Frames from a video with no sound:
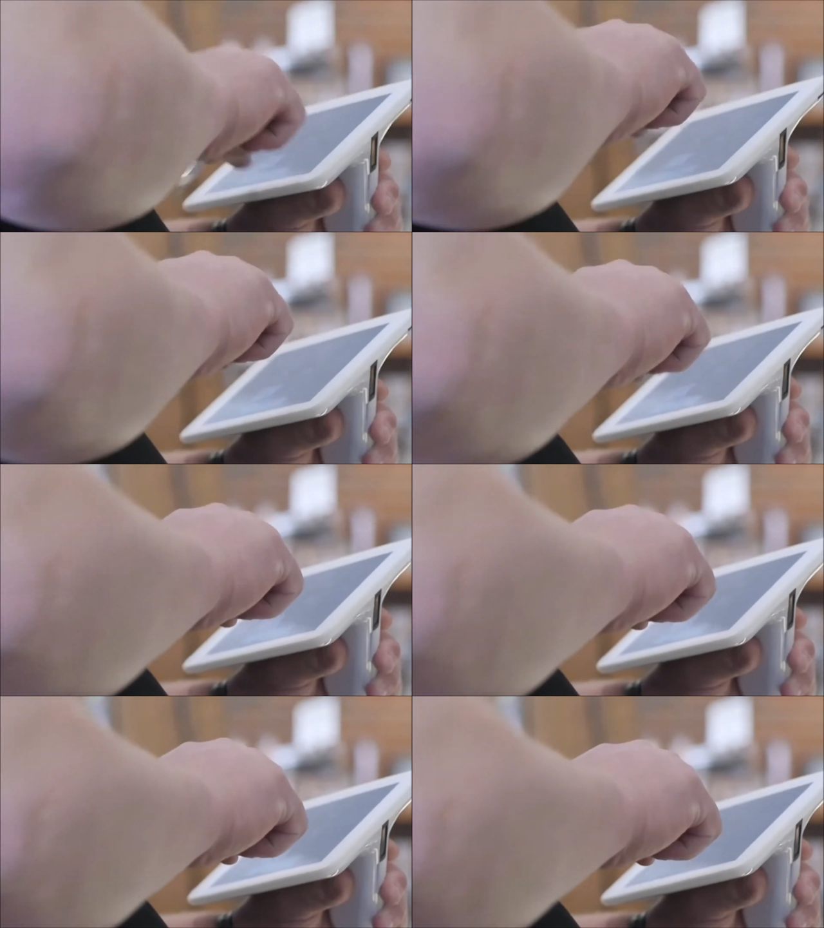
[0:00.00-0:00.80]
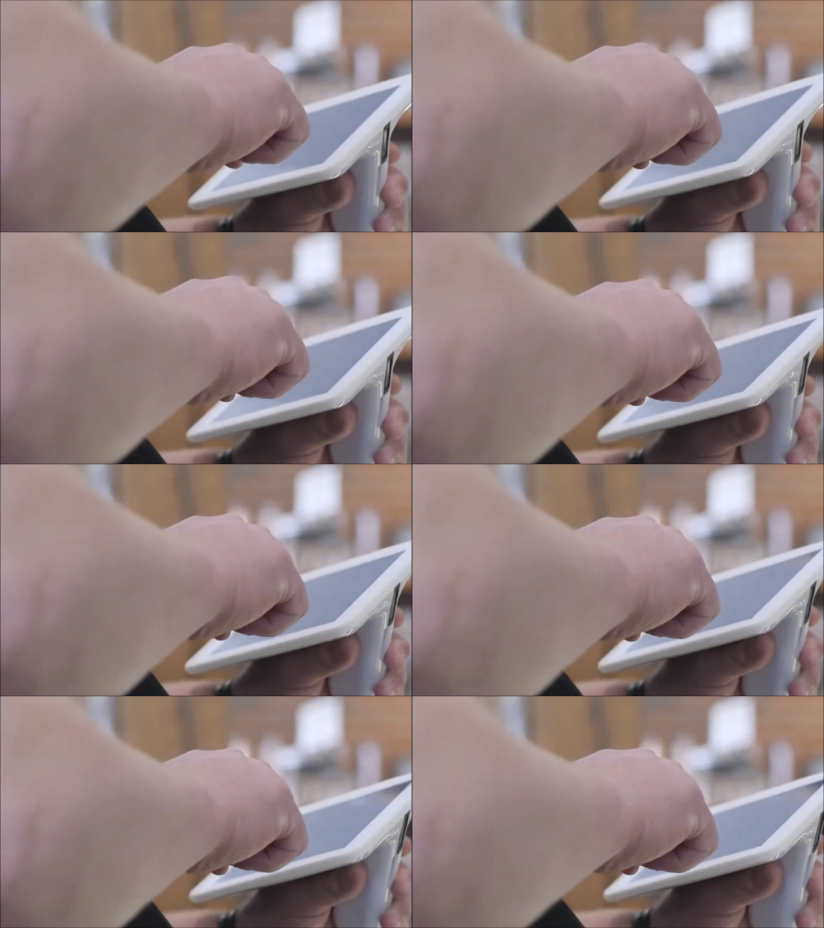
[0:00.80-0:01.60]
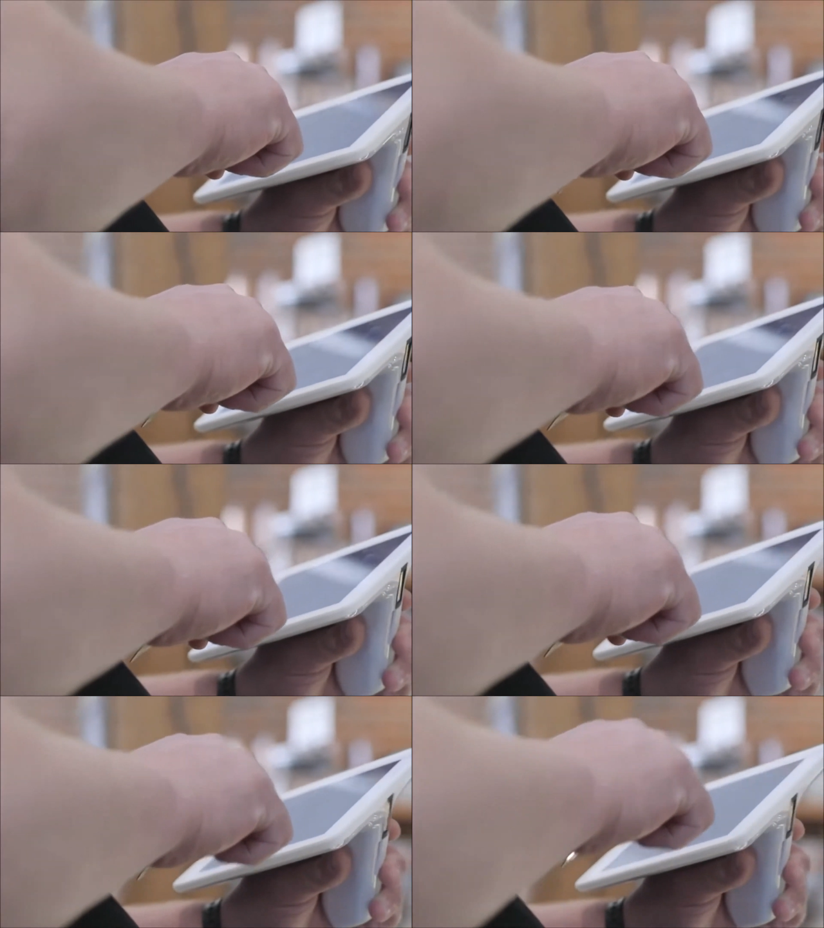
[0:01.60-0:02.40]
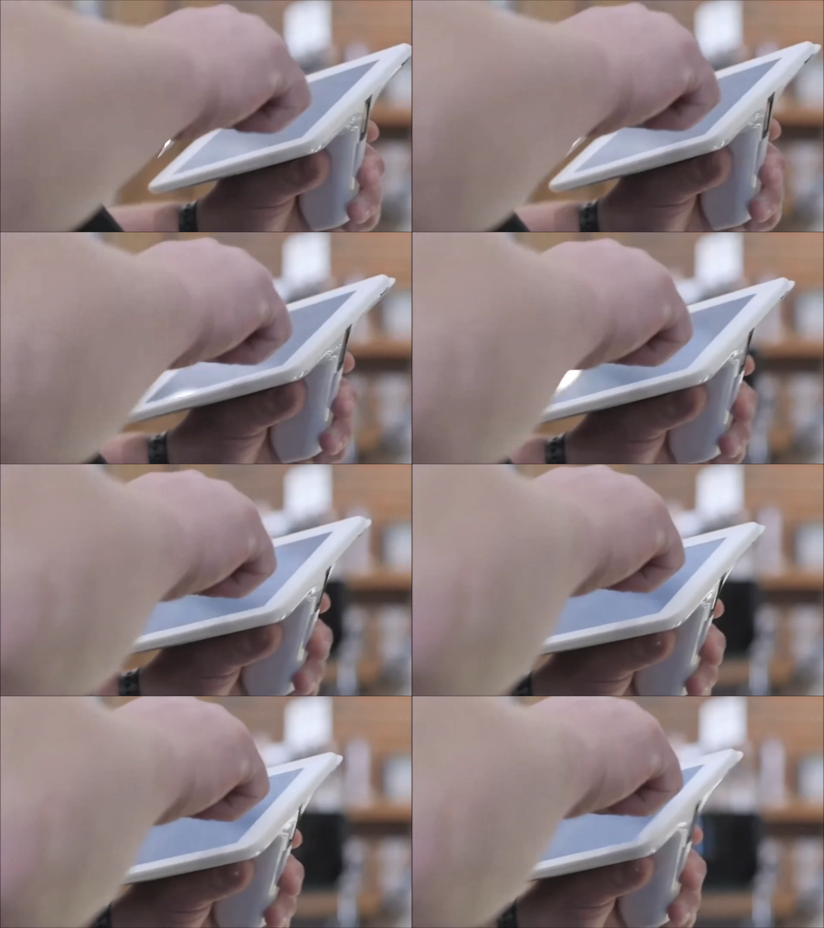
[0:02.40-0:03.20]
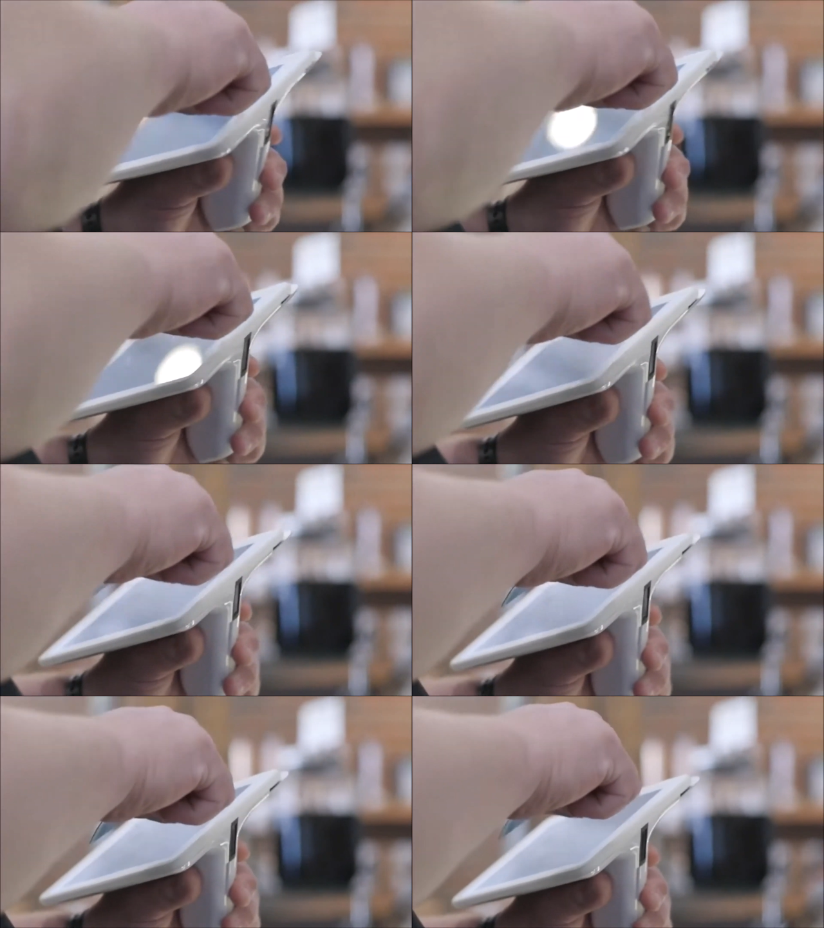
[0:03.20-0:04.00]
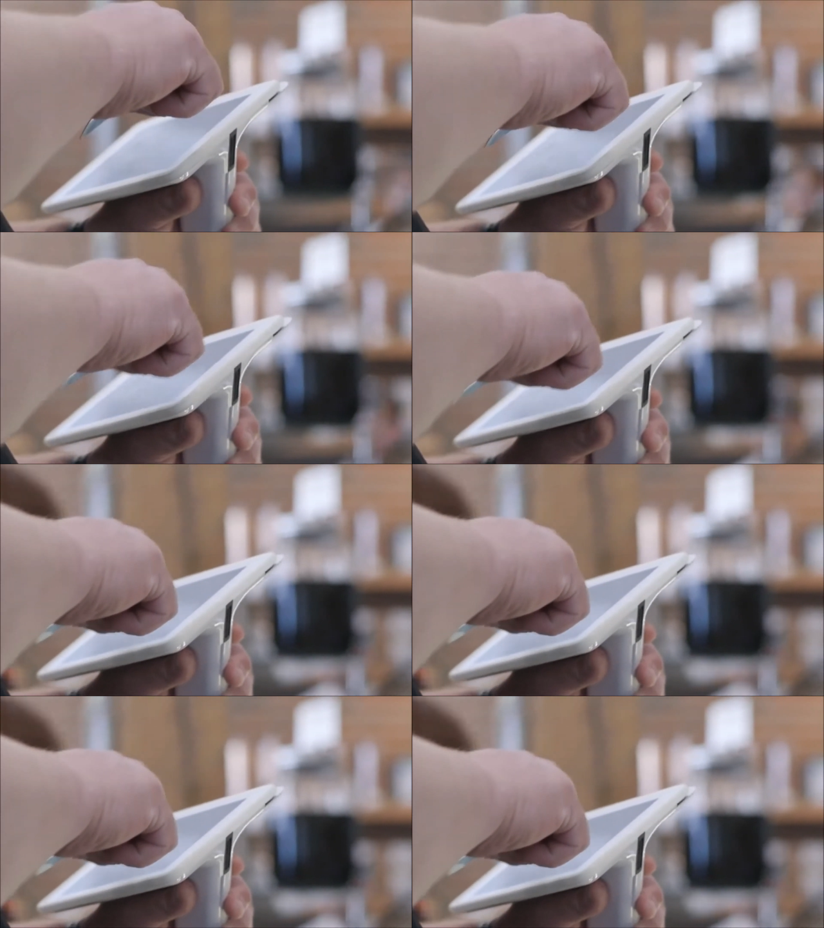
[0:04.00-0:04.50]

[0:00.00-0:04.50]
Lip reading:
No face is visible, so there are no lips to read.